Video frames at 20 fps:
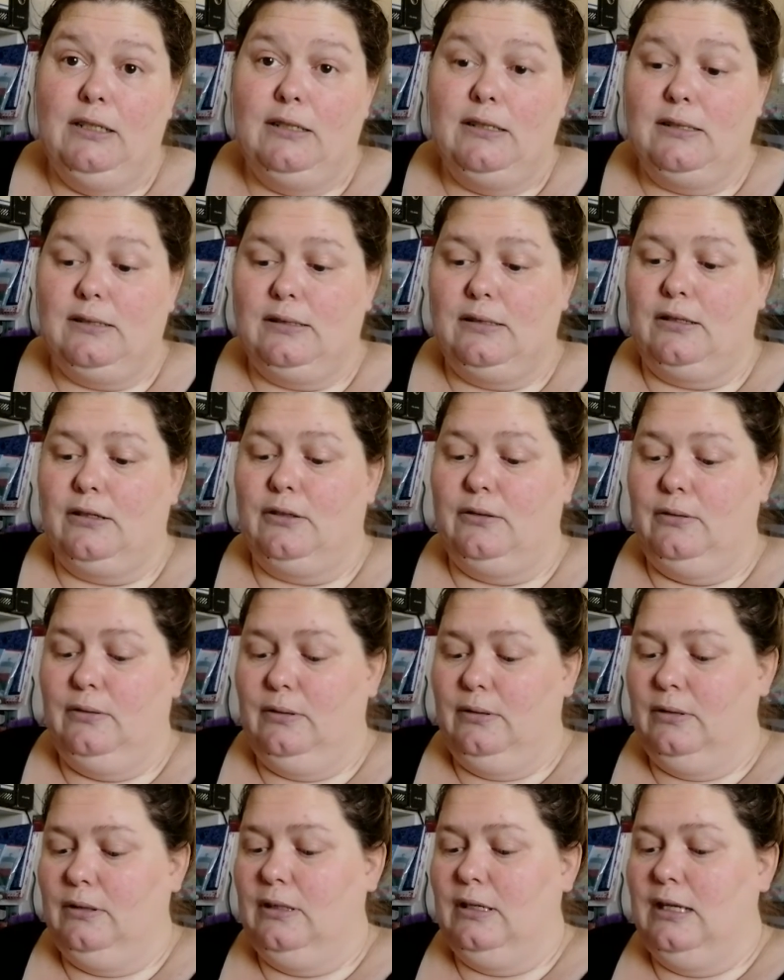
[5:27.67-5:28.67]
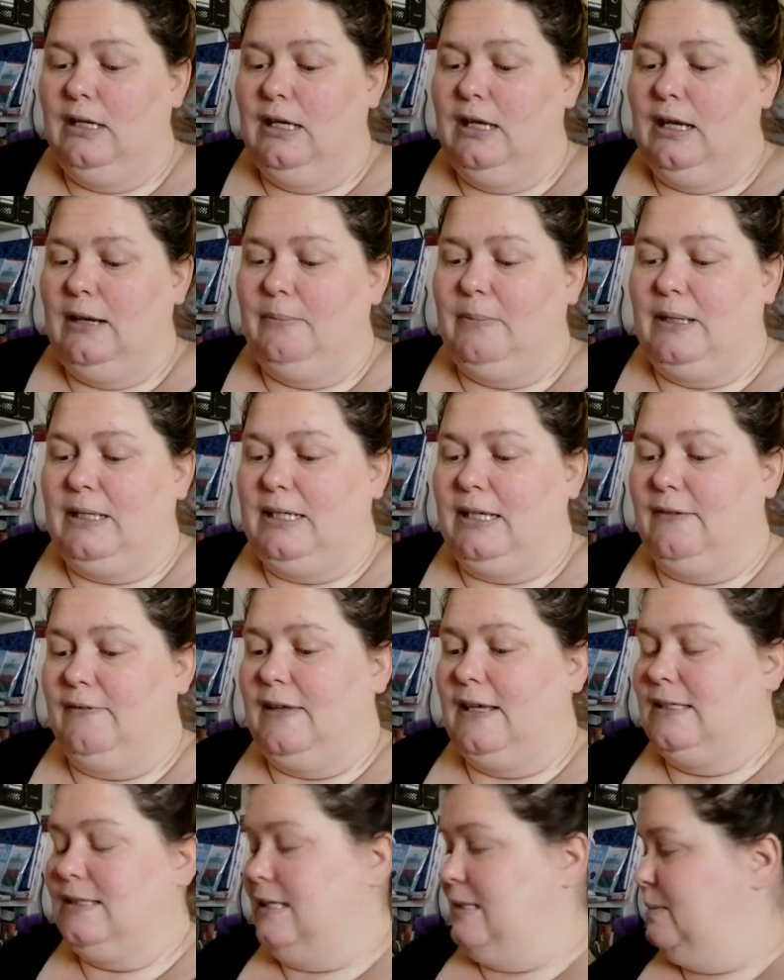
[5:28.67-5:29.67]
So, but yeah,
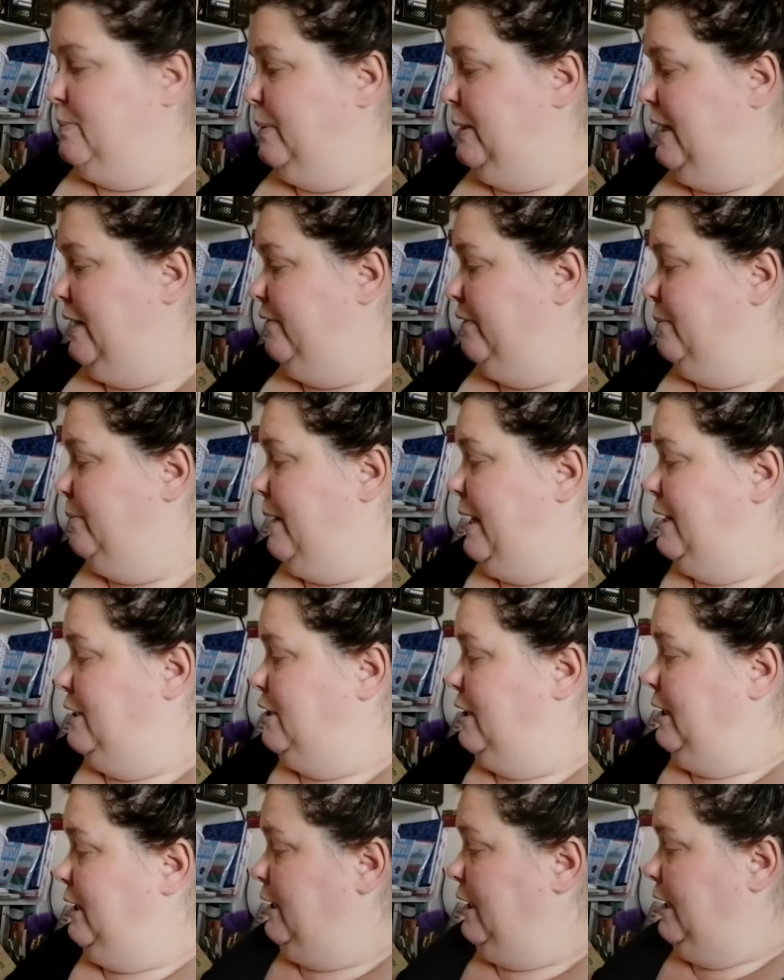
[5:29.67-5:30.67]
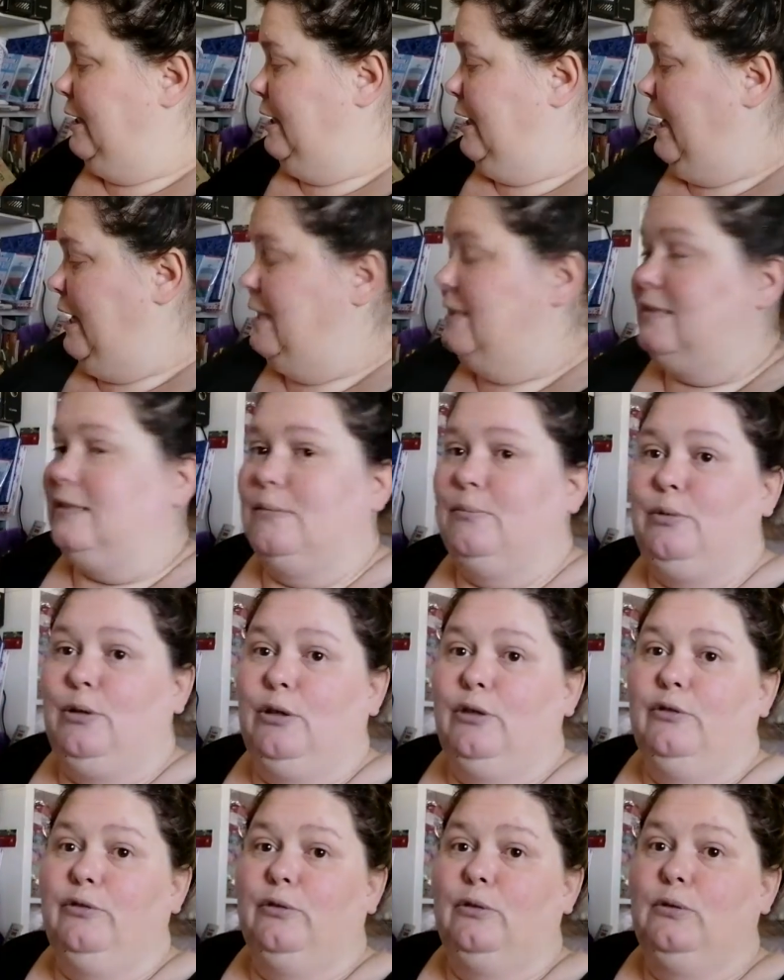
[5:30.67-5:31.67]
that says Believe in Magic, and it has the
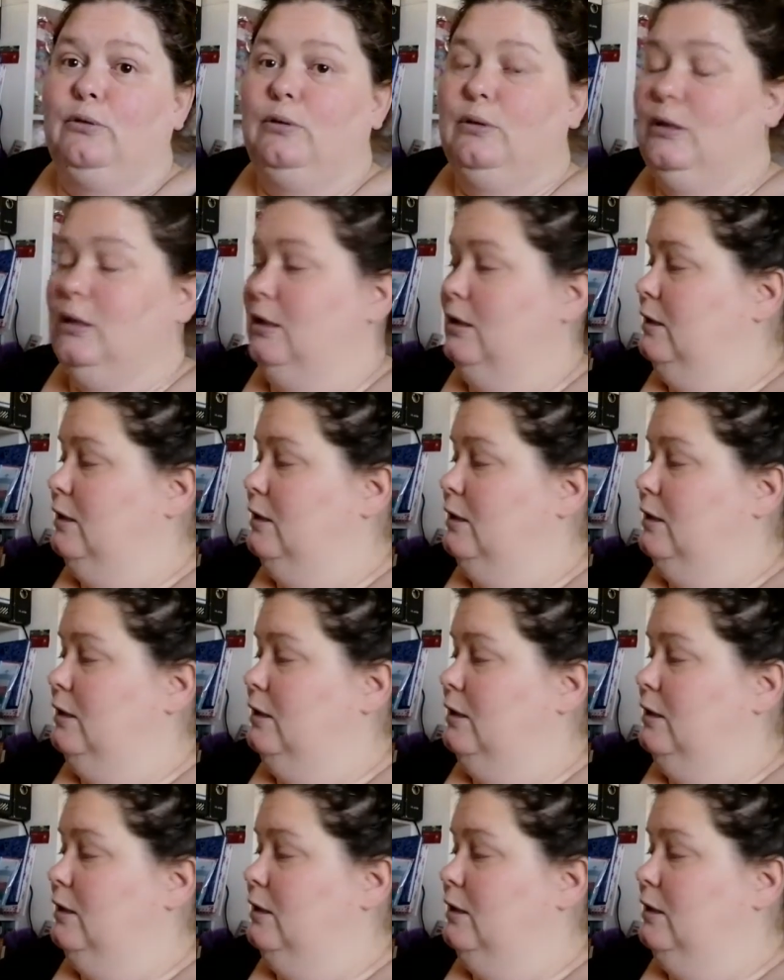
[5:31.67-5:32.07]
beautiful